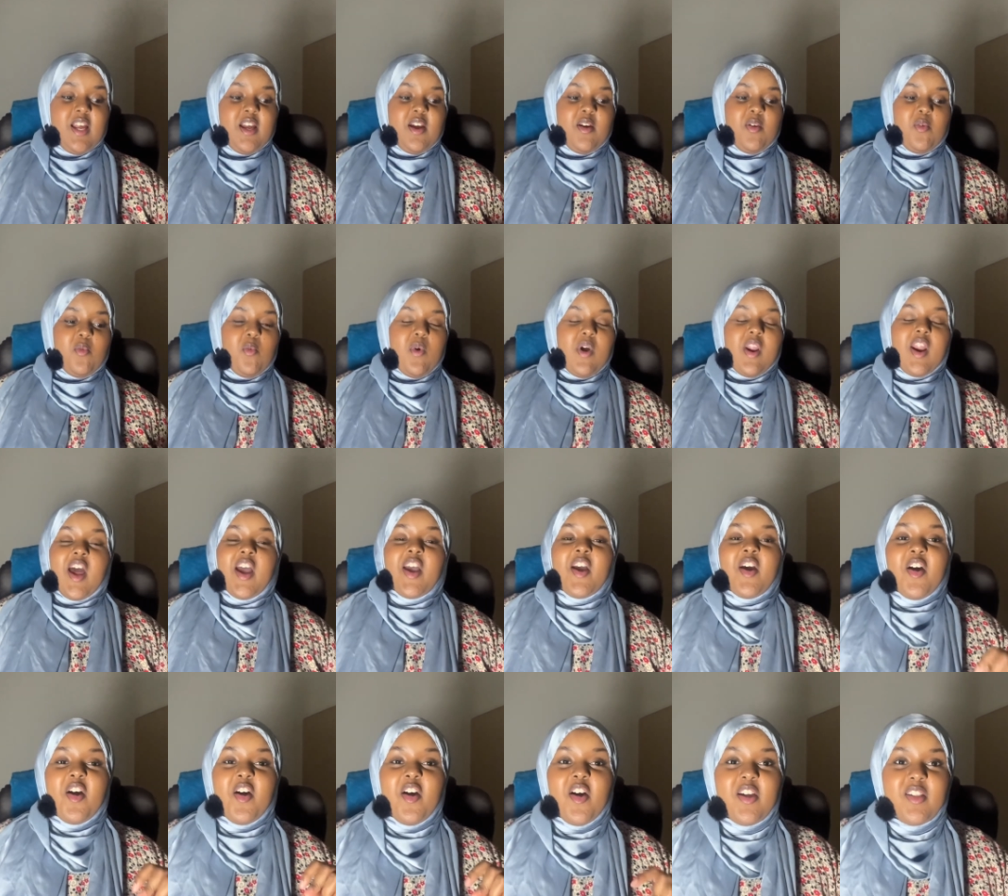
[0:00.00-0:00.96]
When
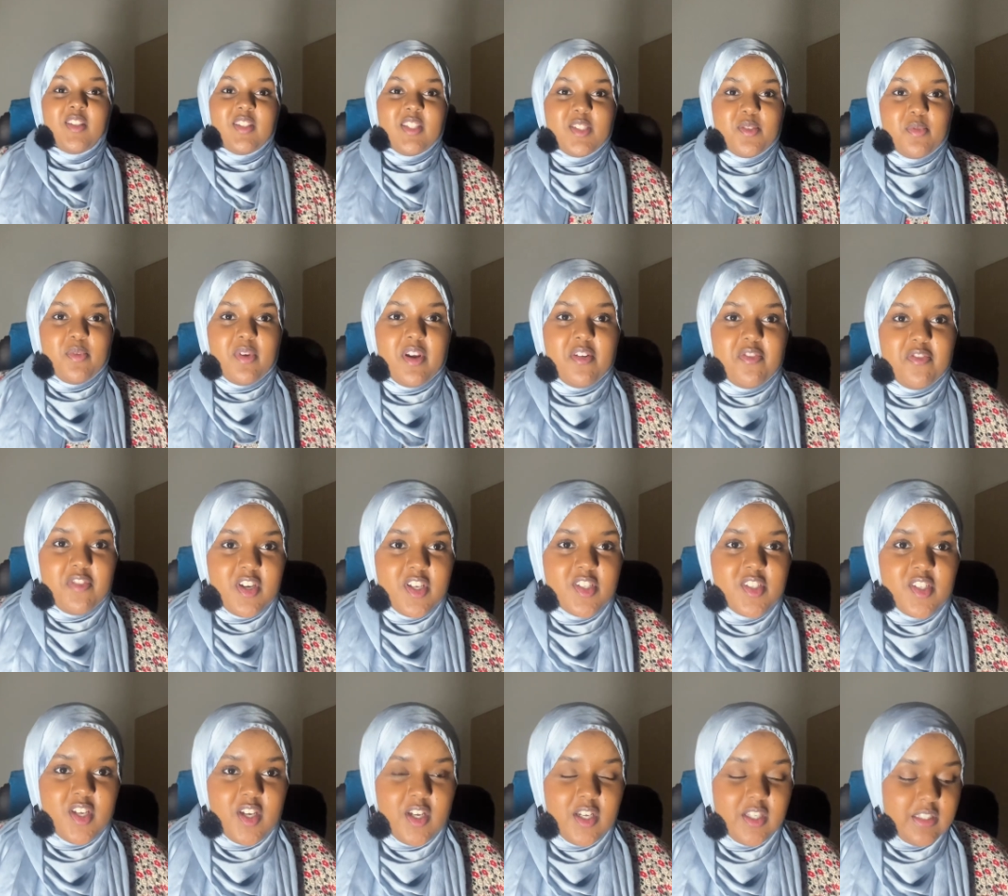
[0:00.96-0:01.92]
I first
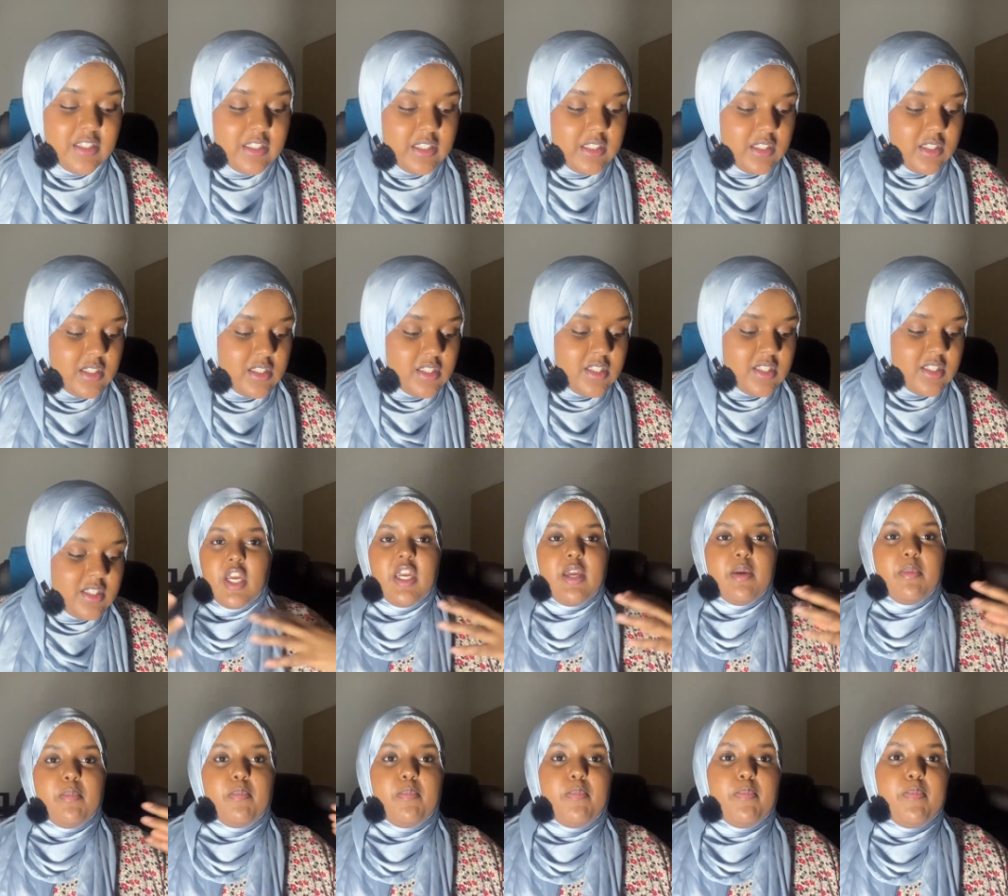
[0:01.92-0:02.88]
heard this,
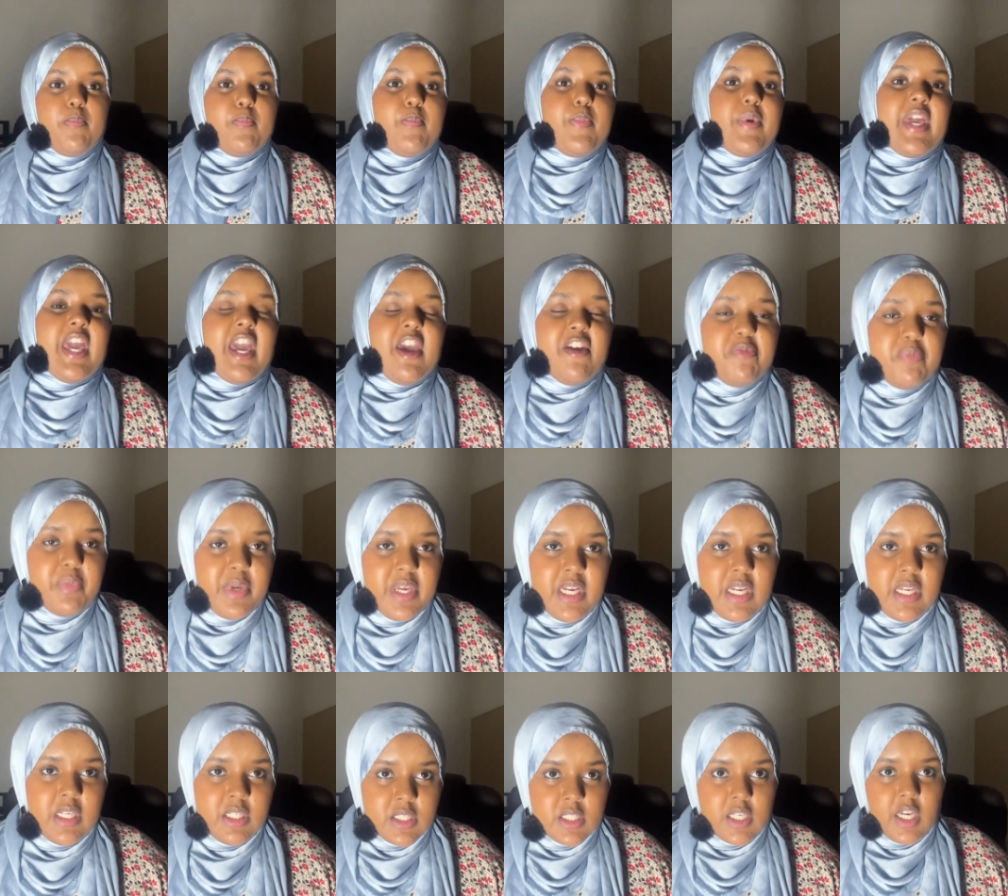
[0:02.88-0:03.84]
it gave me an
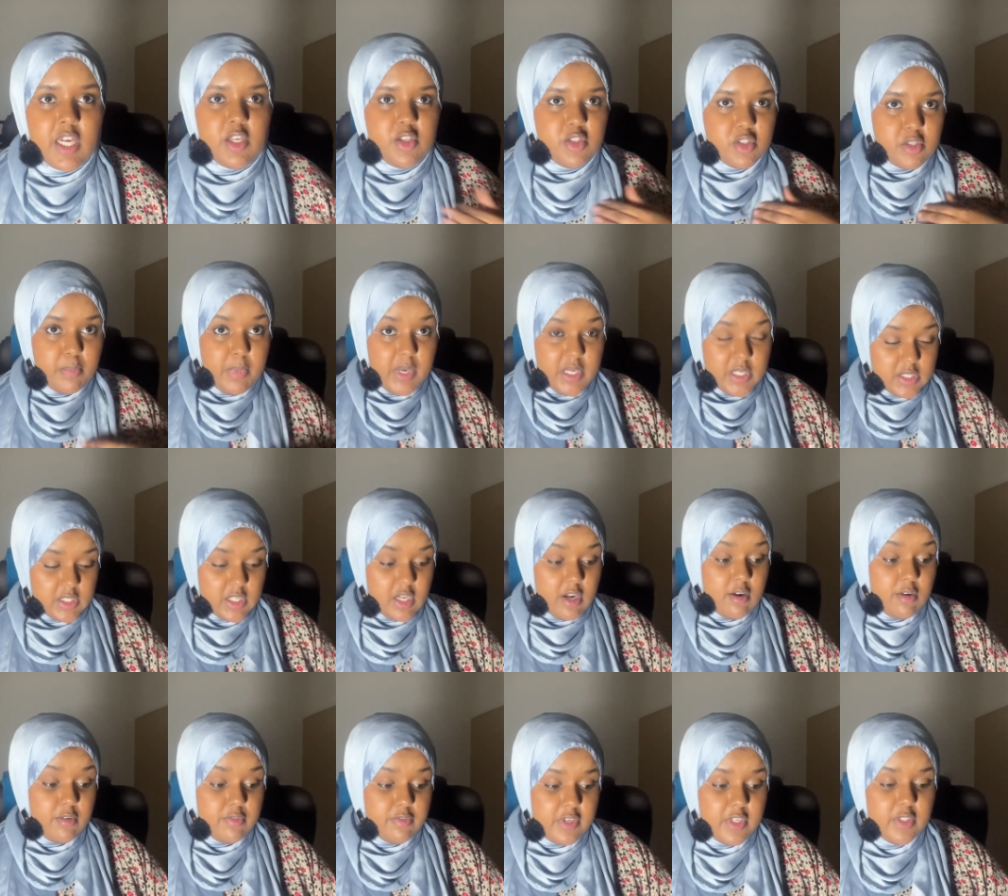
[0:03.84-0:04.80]
insight into
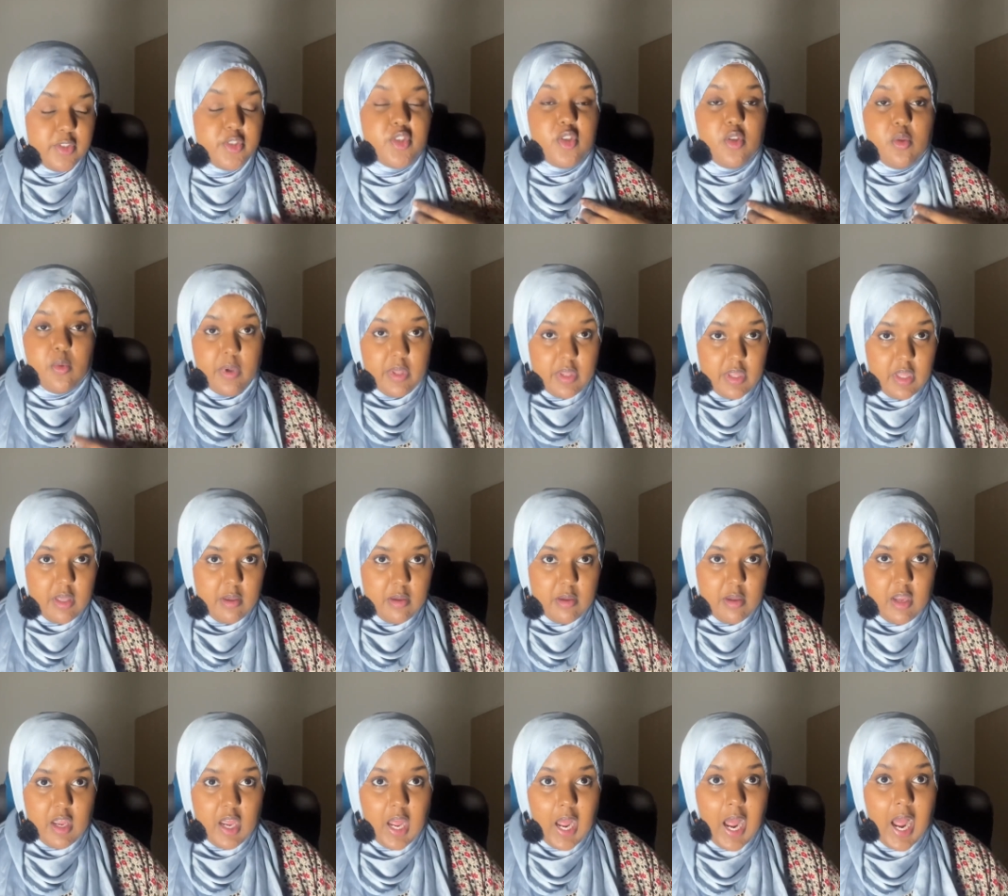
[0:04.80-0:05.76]
myself, into the way that
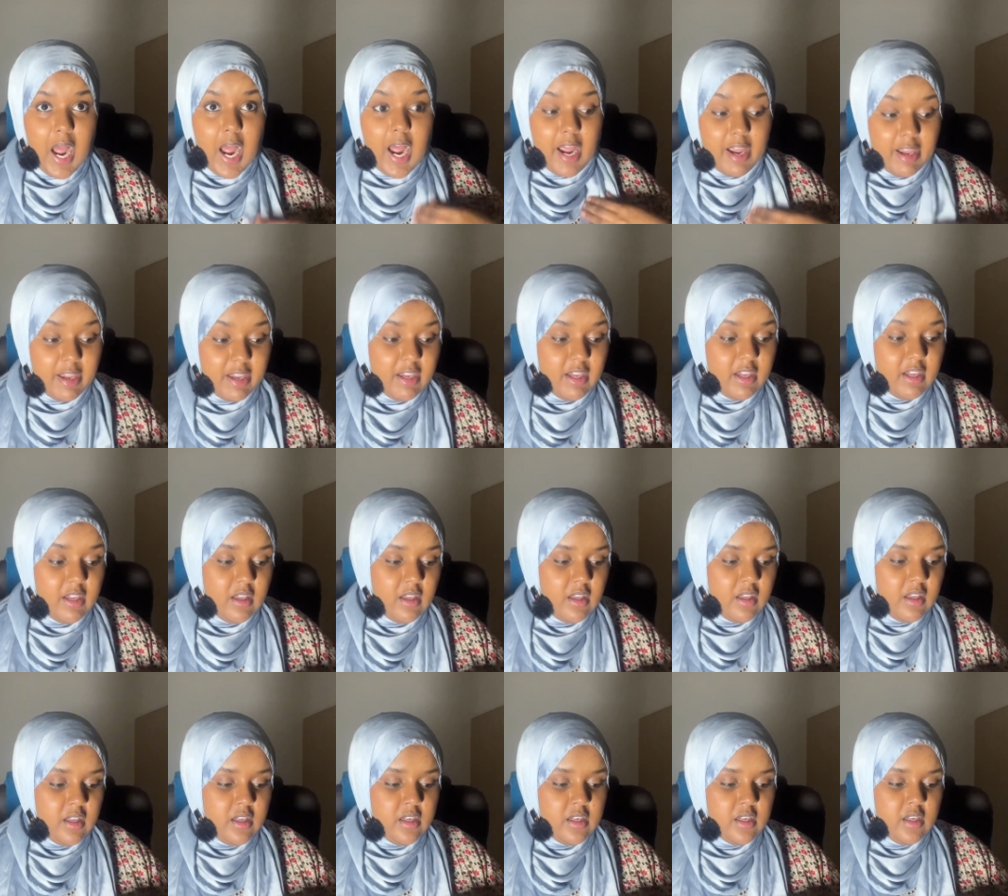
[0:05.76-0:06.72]
I
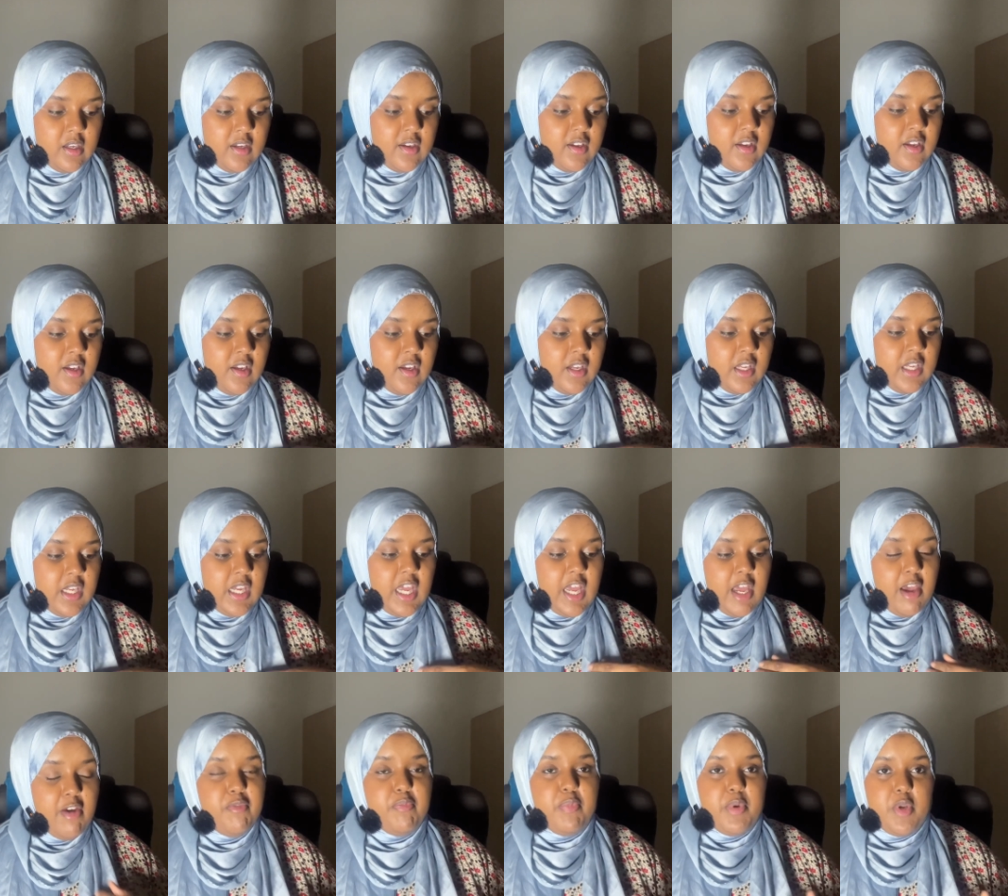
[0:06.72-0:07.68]

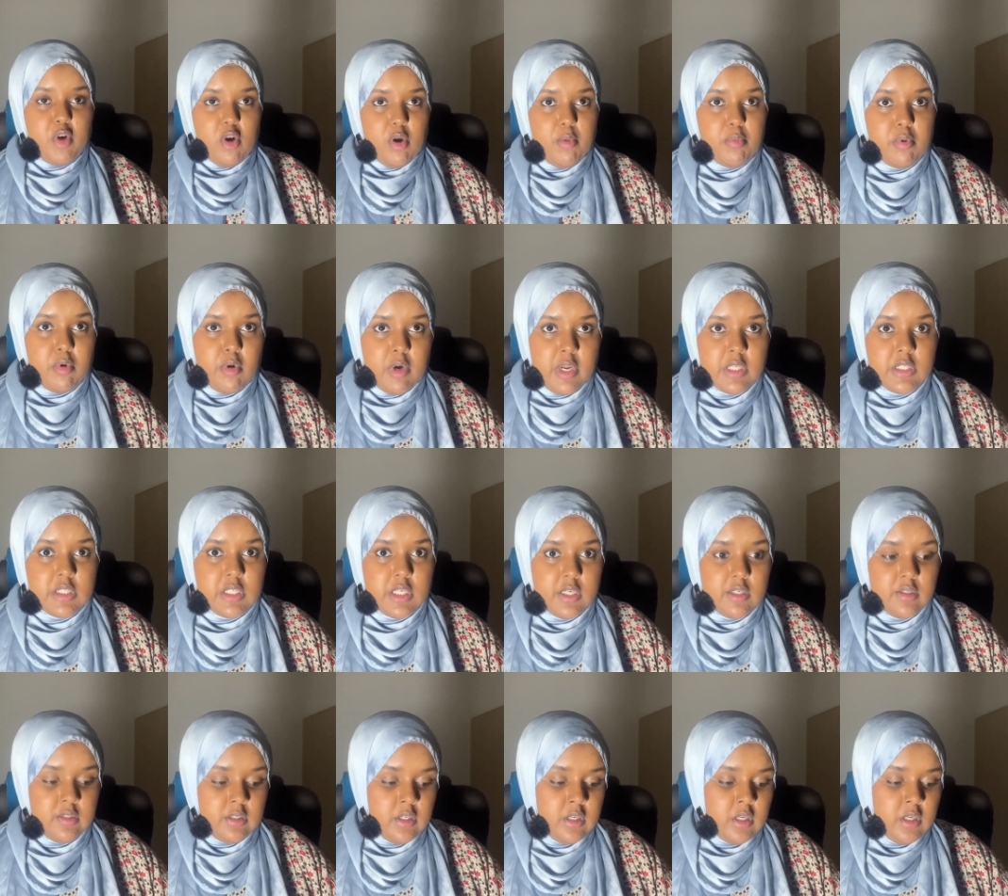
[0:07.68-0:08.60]
have been operating,